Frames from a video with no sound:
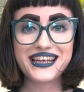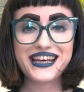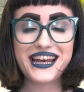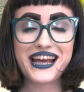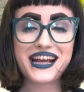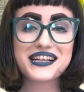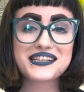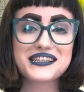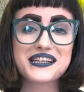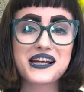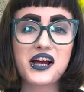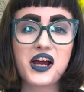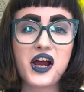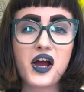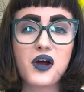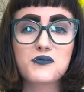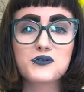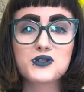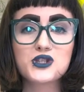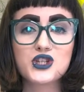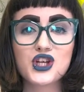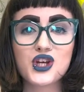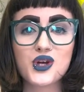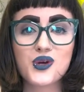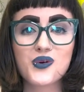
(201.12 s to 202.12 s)
Next, I have
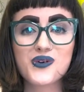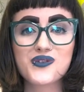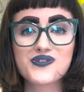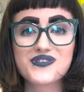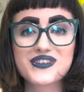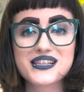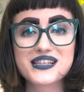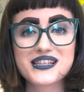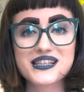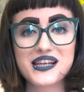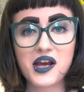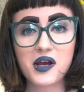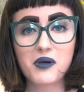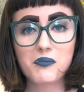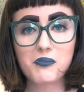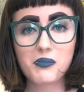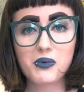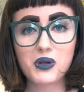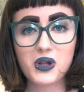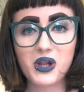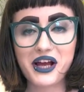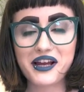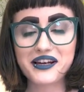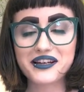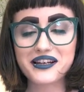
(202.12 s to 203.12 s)
two of the same
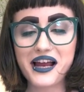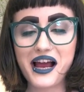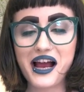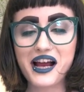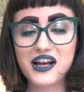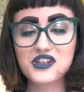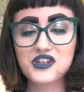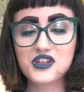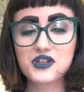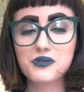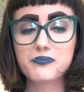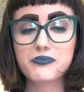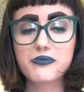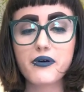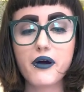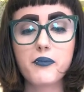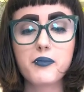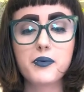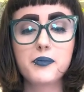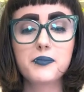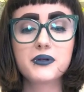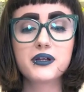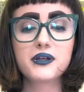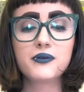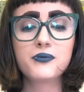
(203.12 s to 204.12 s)
plant, and you
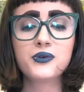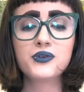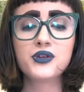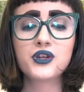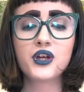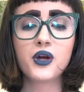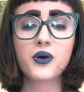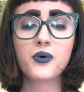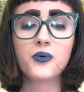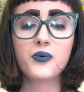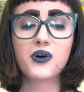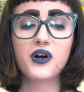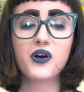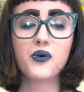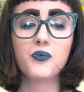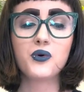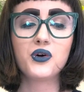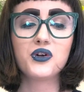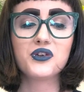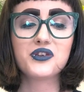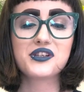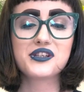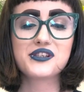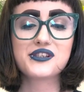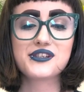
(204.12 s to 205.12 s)
probably will know what,
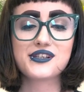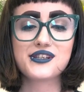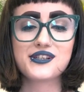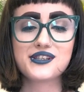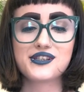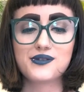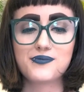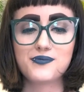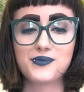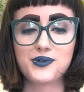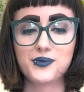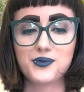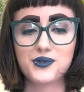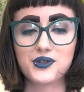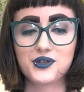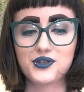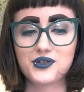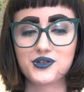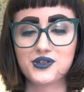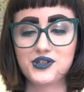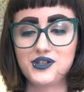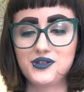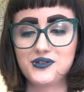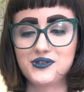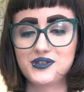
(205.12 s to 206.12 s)
what this is if you are
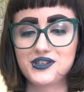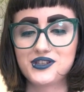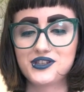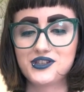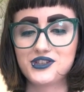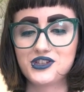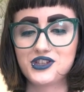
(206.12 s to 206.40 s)
not new to this